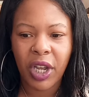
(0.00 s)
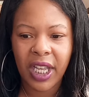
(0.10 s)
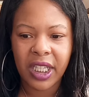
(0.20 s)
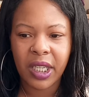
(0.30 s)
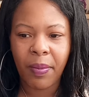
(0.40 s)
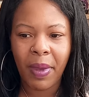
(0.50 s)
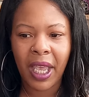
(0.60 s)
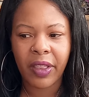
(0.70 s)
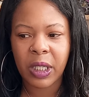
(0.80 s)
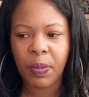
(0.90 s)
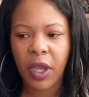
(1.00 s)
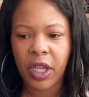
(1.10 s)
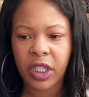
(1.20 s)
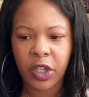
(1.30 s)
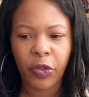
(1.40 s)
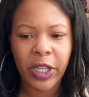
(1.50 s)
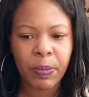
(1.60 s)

trying to make this person or these